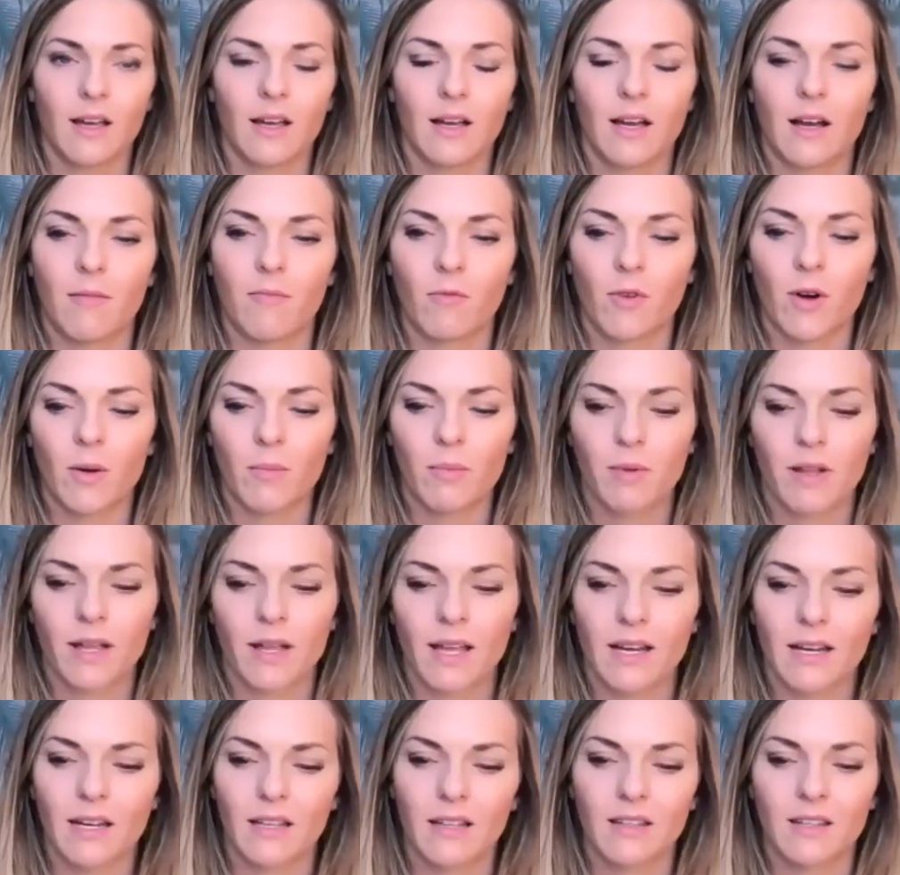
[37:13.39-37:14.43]

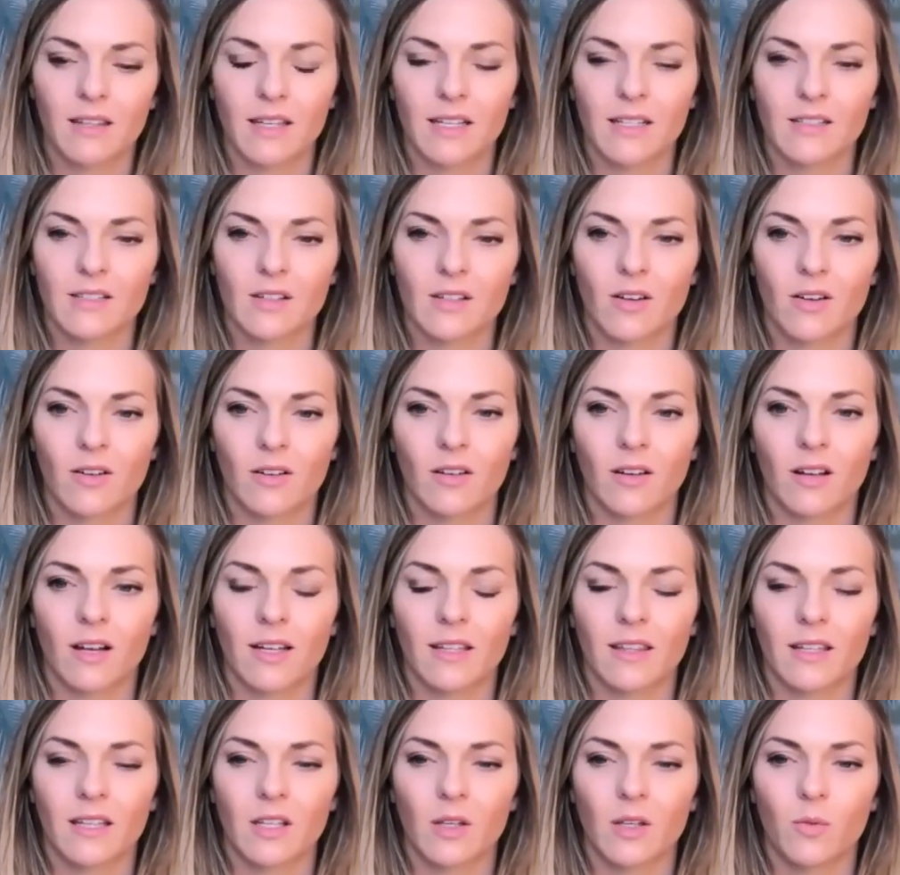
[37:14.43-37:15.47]
replicating things
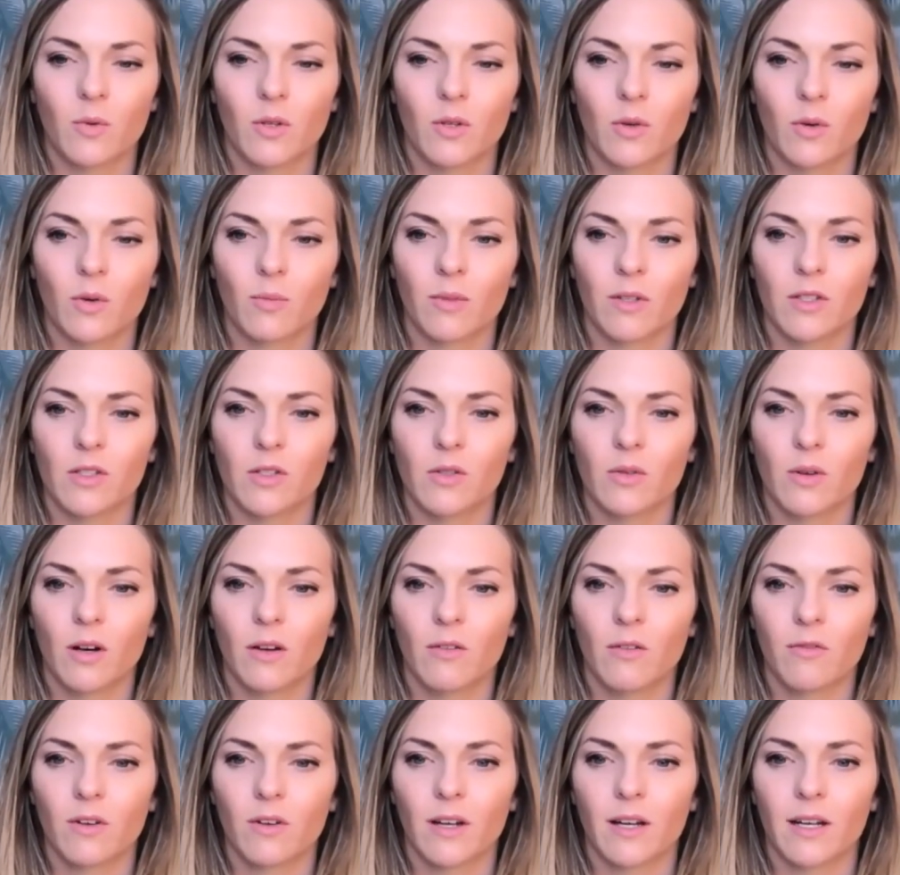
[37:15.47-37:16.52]
online that you would normally do
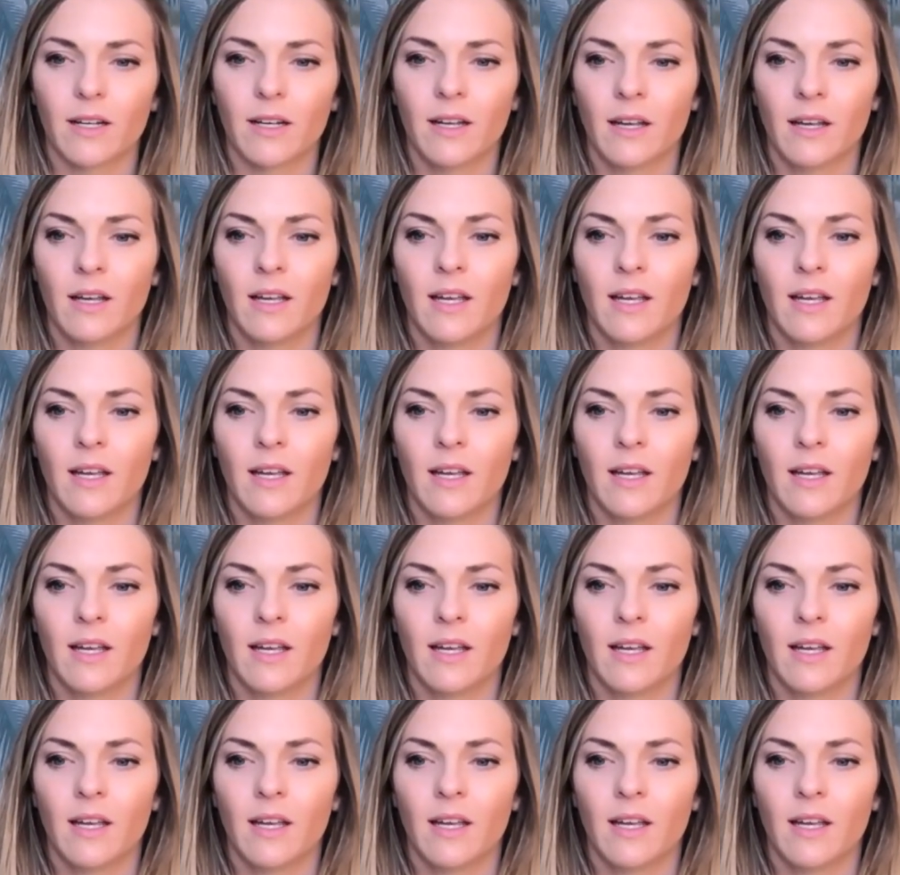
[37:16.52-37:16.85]
offline,